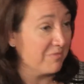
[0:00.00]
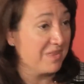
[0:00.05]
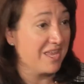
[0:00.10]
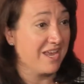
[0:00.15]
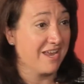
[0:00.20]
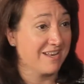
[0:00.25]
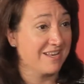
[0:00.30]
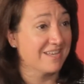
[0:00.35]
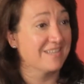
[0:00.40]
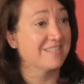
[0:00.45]

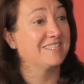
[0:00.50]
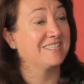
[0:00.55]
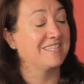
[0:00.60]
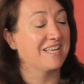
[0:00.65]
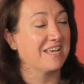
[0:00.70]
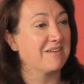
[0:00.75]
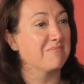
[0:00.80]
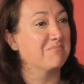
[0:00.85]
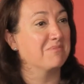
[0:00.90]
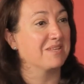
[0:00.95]
They did
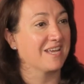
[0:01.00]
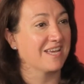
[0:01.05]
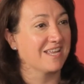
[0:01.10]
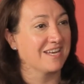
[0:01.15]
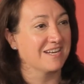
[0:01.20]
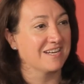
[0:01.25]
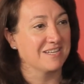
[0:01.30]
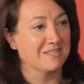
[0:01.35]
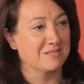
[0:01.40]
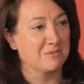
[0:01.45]
set up the
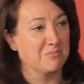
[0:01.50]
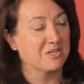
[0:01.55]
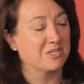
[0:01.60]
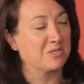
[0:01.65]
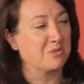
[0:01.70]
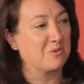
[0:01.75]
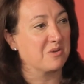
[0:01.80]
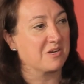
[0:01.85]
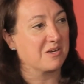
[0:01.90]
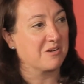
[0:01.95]
entities
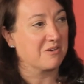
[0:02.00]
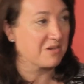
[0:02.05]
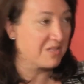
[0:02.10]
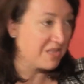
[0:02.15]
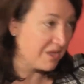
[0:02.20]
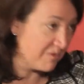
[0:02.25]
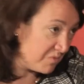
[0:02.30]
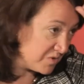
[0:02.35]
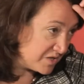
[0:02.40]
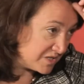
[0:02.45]
much quicker
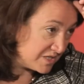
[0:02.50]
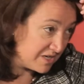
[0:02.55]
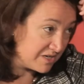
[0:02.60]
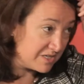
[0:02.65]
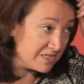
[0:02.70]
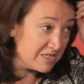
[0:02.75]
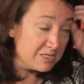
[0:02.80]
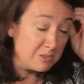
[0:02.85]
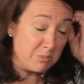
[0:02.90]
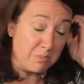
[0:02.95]
than was
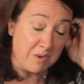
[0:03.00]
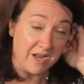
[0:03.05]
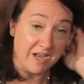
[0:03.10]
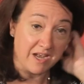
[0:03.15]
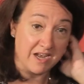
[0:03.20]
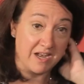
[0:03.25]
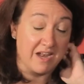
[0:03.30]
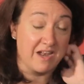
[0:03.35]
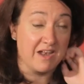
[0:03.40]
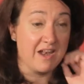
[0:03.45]

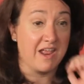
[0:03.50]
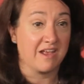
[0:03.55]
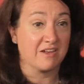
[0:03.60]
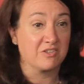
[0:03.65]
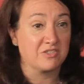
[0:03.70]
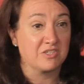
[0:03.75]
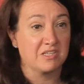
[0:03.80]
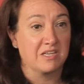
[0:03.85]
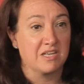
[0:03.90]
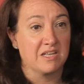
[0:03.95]
anticipated, and
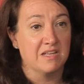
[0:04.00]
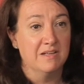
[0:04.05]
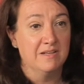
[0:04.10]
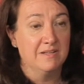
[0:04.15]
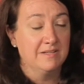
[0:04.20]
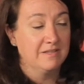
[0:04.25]
actually